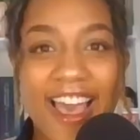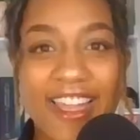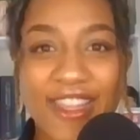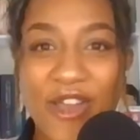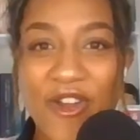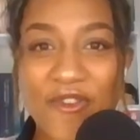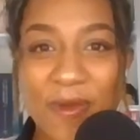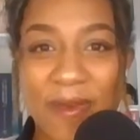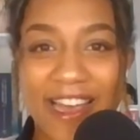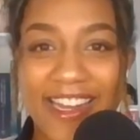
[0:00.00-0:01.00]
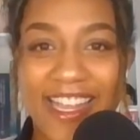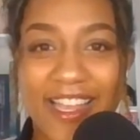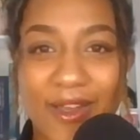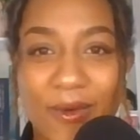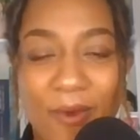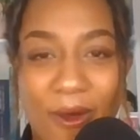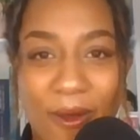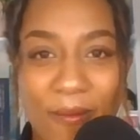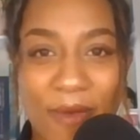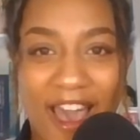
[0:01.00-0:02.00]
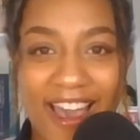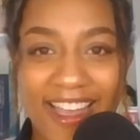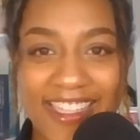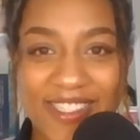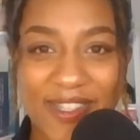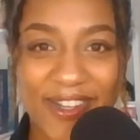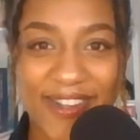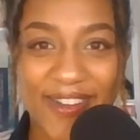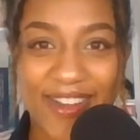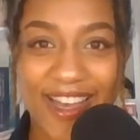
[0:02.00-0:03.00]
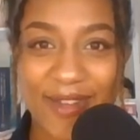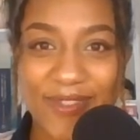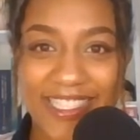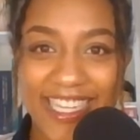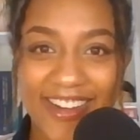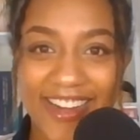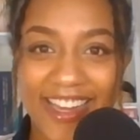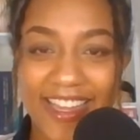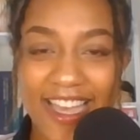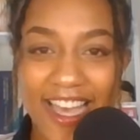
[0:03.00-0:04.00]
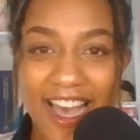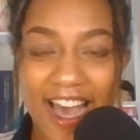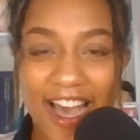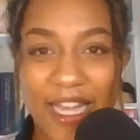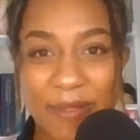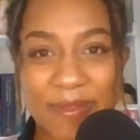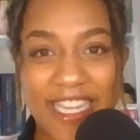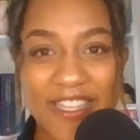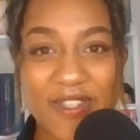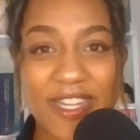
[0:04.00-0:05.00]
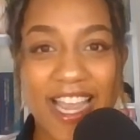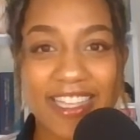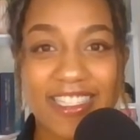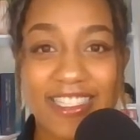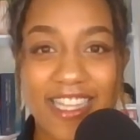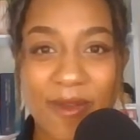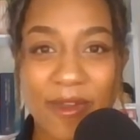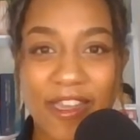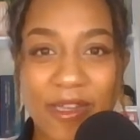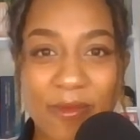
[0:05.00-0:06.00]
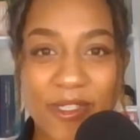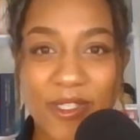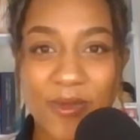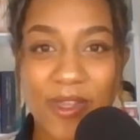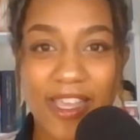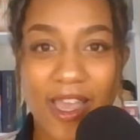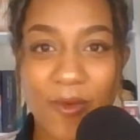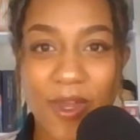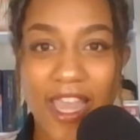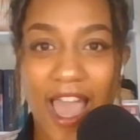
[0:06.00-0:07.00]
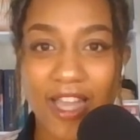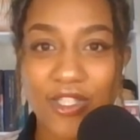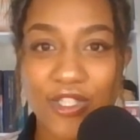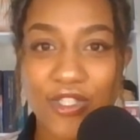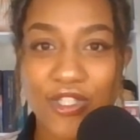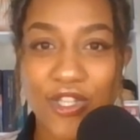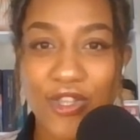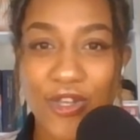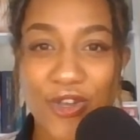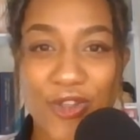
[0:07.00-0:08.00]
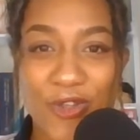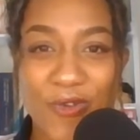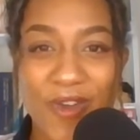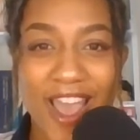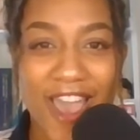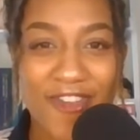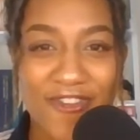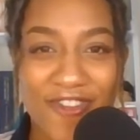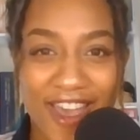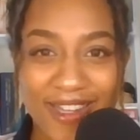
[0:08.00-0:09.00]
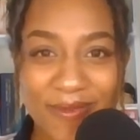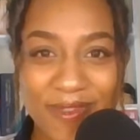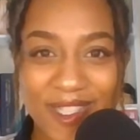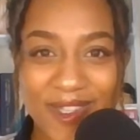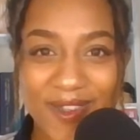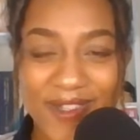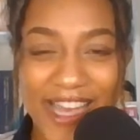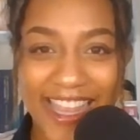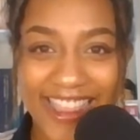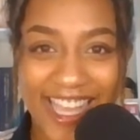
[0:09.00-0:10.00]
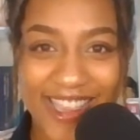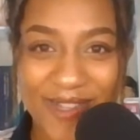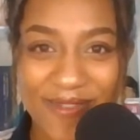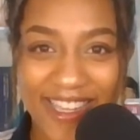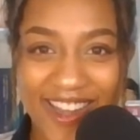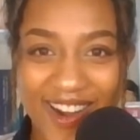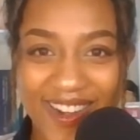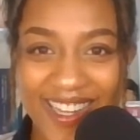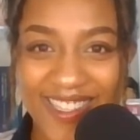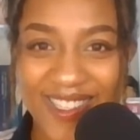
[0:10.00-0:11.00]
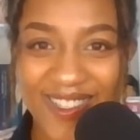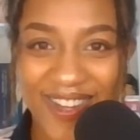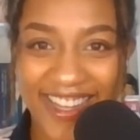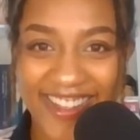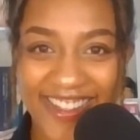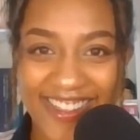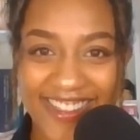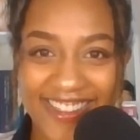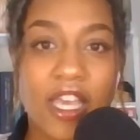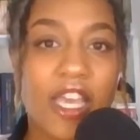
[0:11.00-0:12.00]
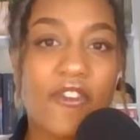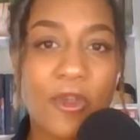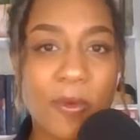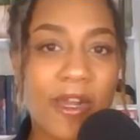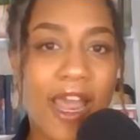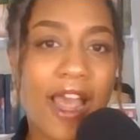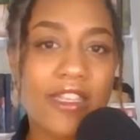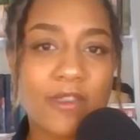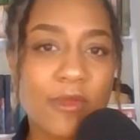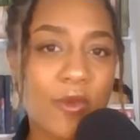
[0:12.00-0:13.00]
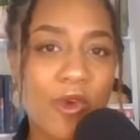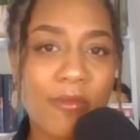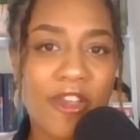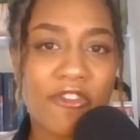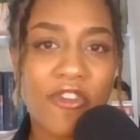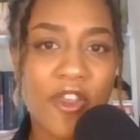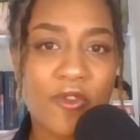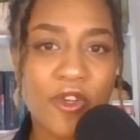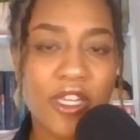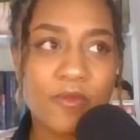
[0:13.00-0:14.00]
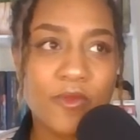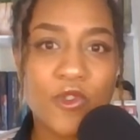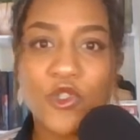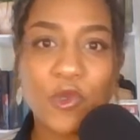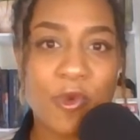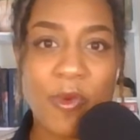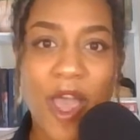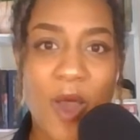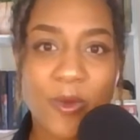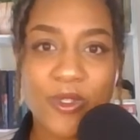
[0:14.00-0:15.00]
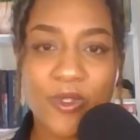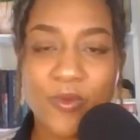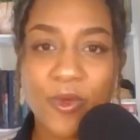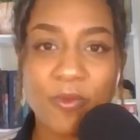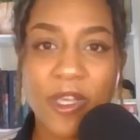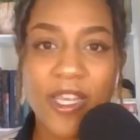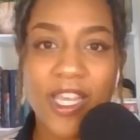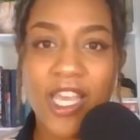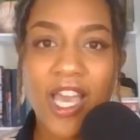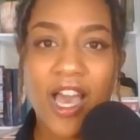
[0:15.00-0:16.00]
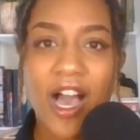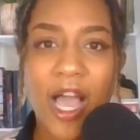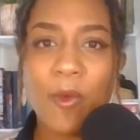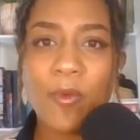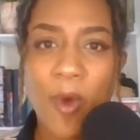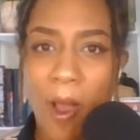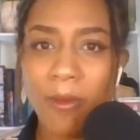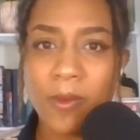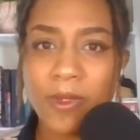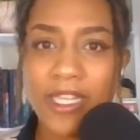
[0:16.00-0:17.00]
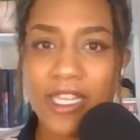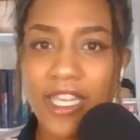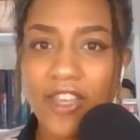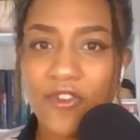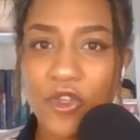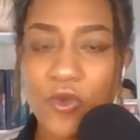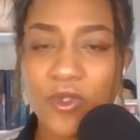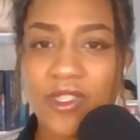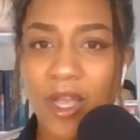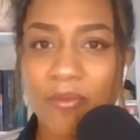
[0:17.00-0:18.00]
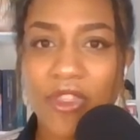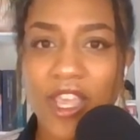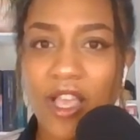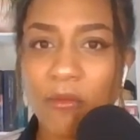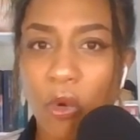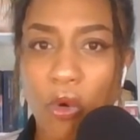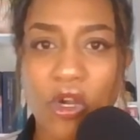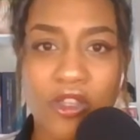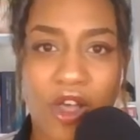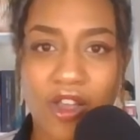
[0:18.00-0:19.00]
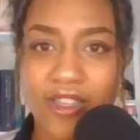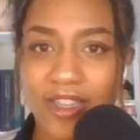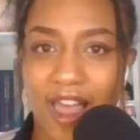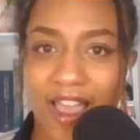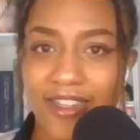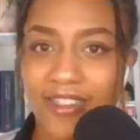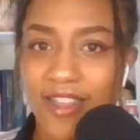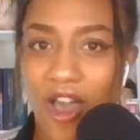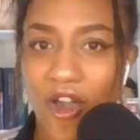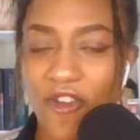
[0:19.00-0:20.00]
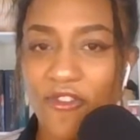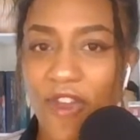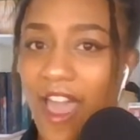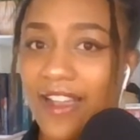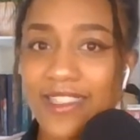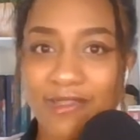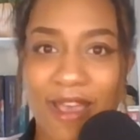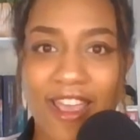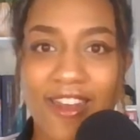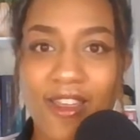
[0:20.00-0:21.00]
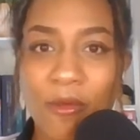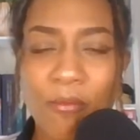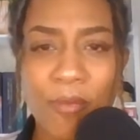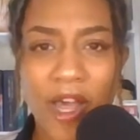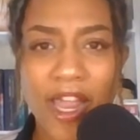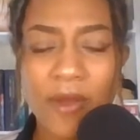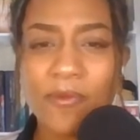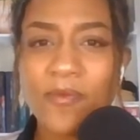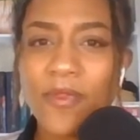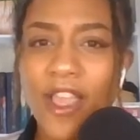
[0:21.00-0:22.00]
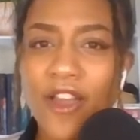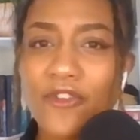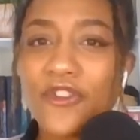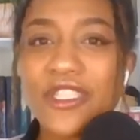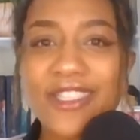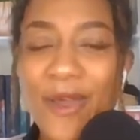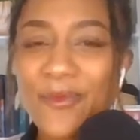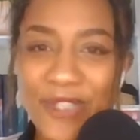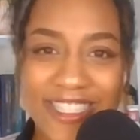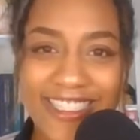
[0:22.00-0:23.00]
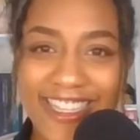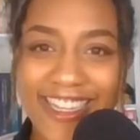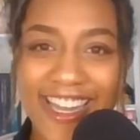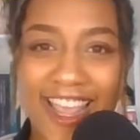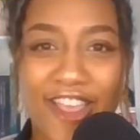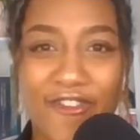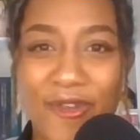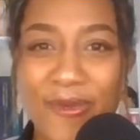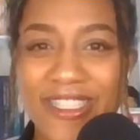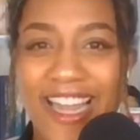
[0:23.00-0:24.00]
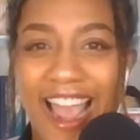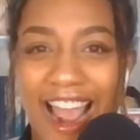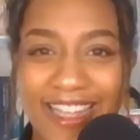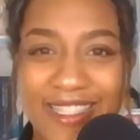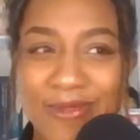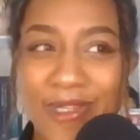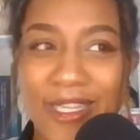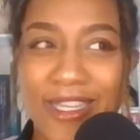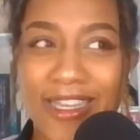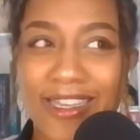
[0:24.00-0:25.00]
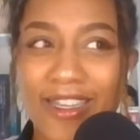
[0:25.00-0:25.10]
Hello, everybody. Welcome back to Critical Commentary. I'm Taylor, and today we're going to be doing a reaction to the new Venom 2 Let There Be Carnage trailer. If you were to ask me what my favorite superpowers would be, I would probably give you something more along the lines of X-Men. But for some reason, if you were to ask me